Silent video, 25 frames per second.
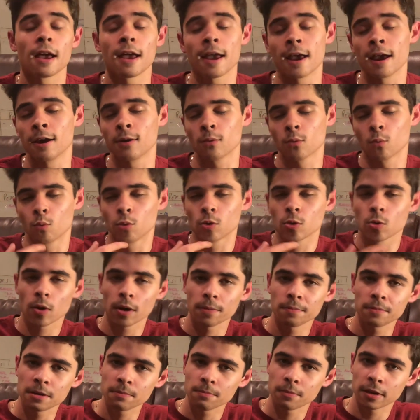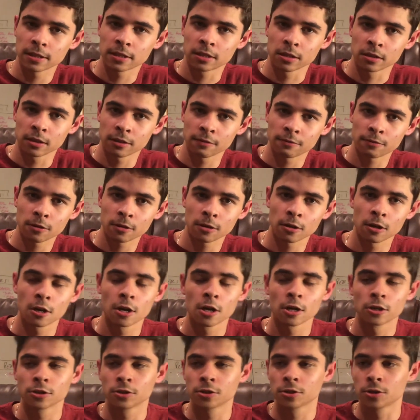And what do I mean by deliver?
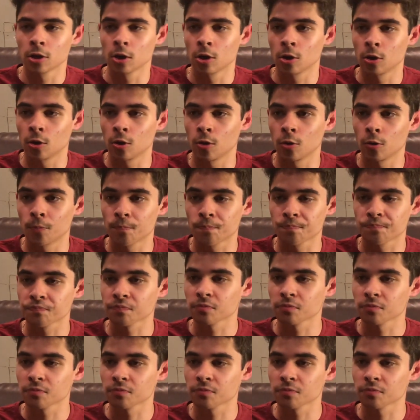So